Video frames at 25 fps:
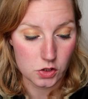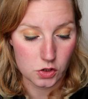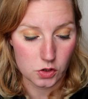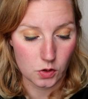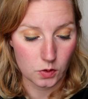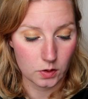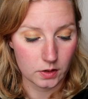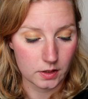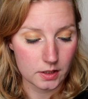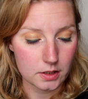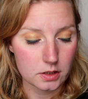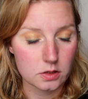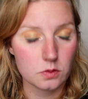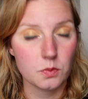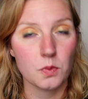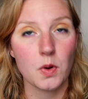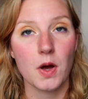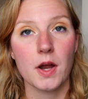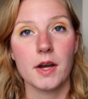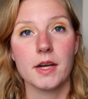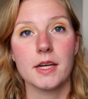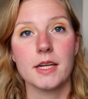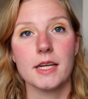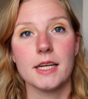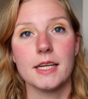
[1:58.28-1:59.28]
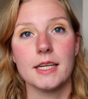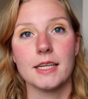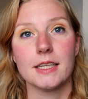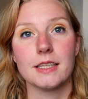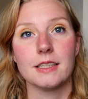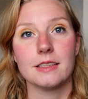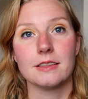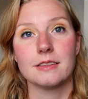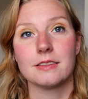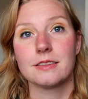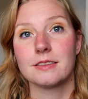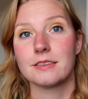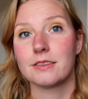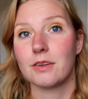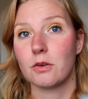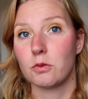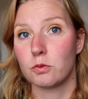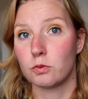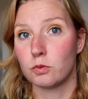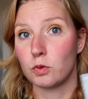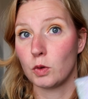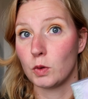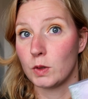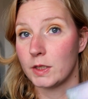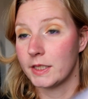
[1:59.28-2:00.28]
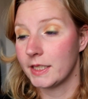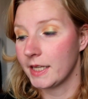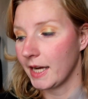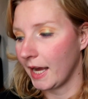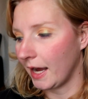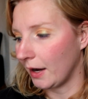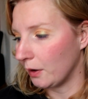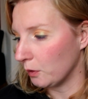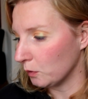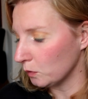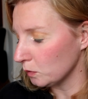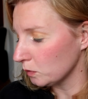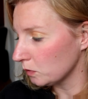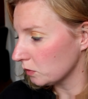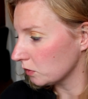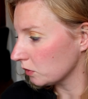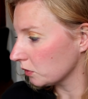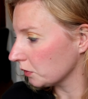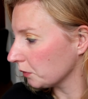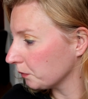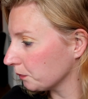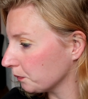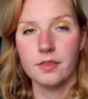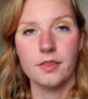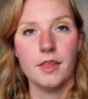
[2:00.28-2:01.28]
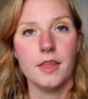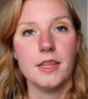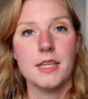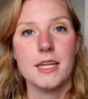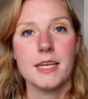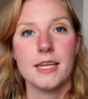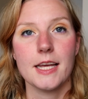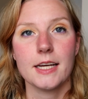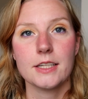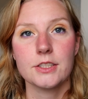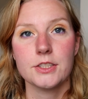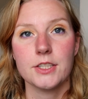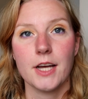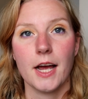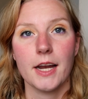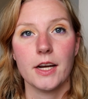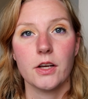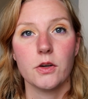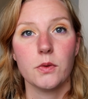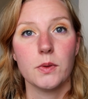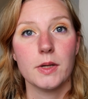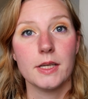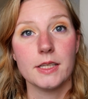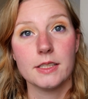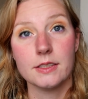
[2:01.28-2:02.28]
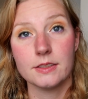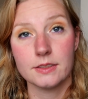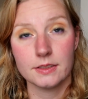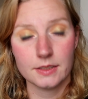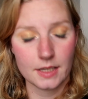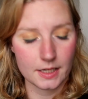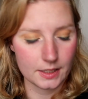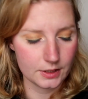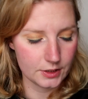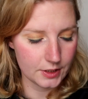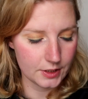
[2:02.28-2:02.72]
So this one is rolling out. Then the next shadow is a